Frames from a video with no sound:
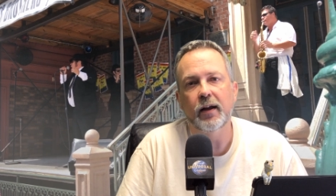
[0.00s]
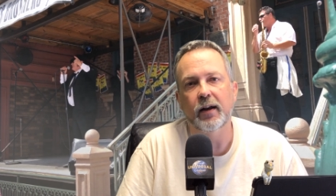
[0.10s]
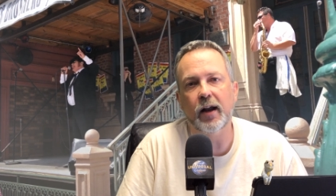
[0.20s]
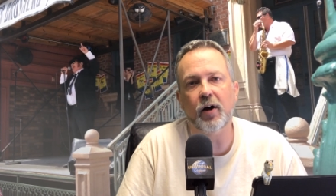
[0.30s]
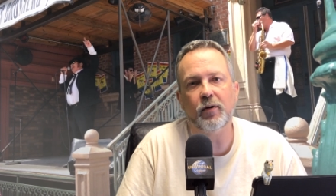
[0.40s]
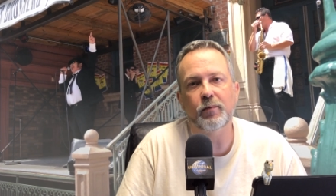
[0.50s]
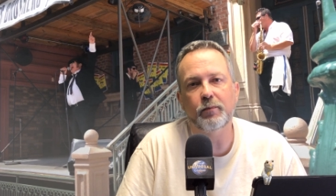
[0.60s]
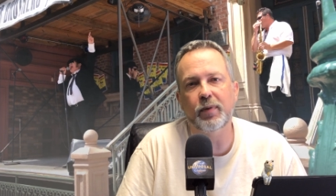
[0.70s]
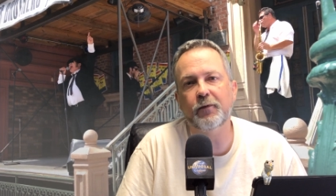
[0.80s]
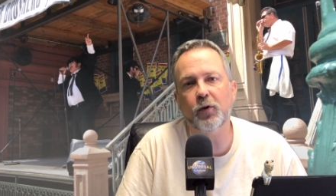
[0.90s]
Now,
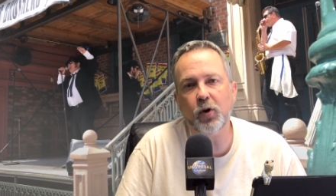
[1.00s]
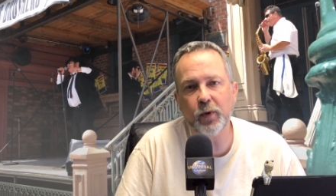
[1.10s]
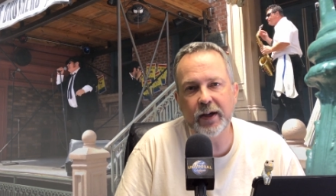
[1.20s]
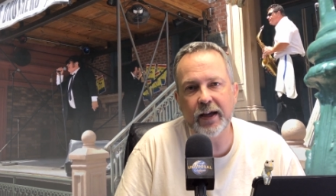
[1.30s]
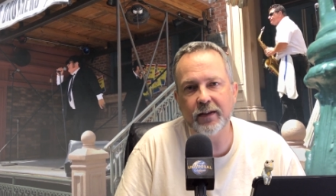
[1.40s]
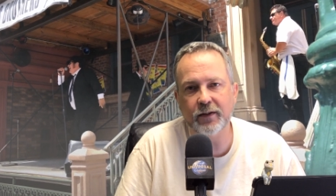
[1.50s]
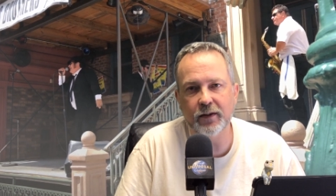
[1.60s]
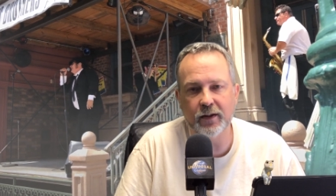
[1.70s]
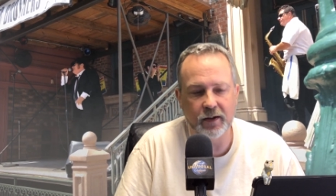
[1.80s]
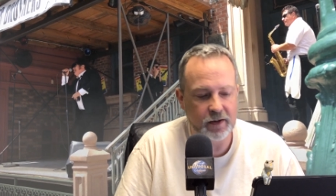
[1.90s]
before we get
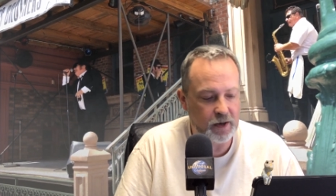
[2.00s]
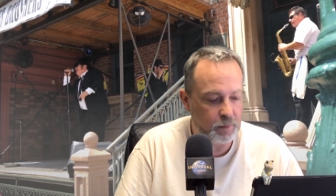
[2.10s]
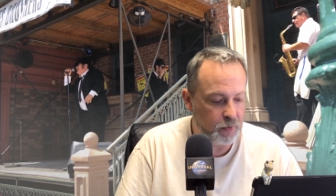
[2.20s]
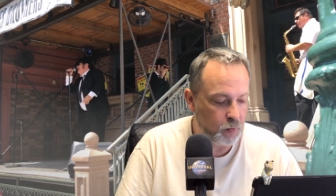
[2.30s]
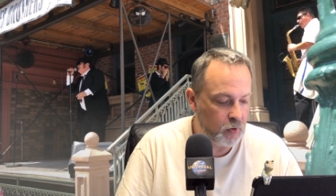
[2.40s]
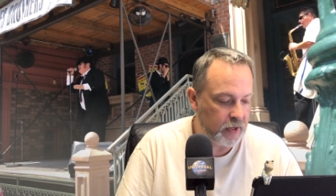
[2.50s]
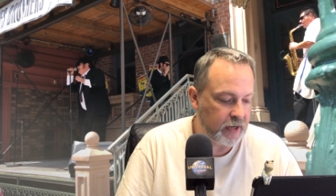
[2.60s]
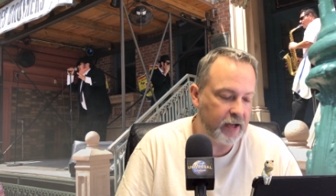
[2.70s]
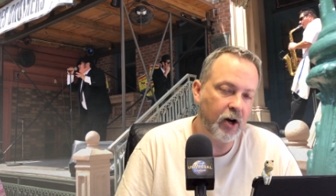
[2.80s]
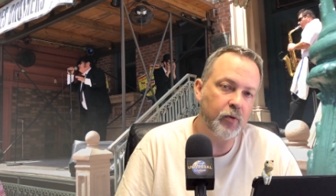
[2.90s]
to the number 1,
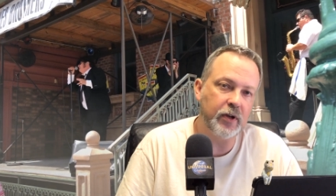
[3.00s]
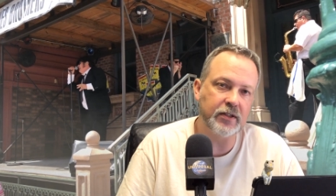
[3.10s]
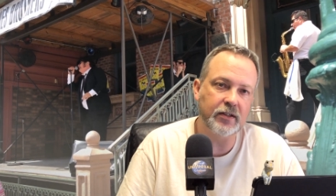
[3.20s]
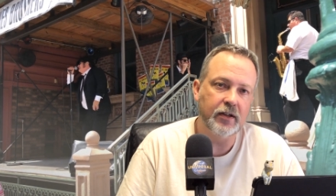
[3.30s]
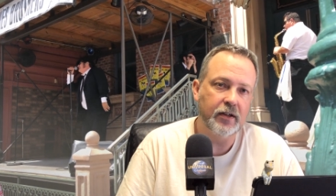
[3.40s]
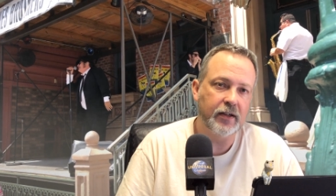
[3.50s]
I always